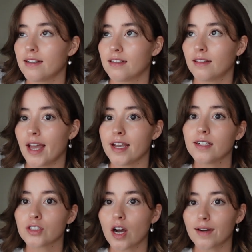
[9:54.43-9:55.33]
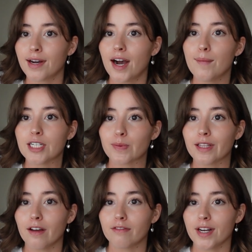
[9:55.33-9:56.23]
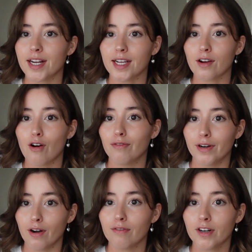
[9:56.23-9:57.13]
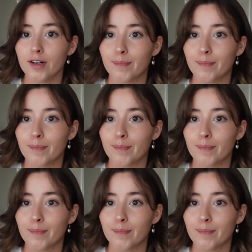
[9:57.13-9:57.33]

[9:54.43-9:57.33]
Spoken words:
like talk about how much we love reading over and over.